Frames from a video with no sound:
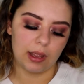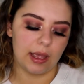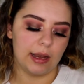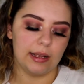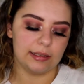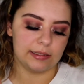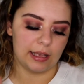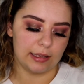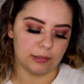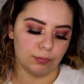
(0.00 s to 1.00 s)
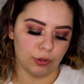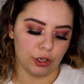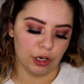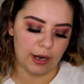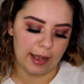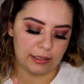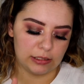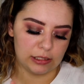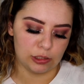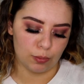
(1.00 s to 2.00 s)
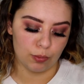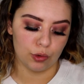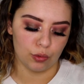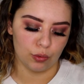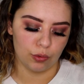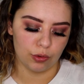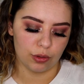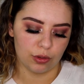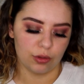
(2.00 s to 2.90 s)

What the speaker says: and it says blur and smooth.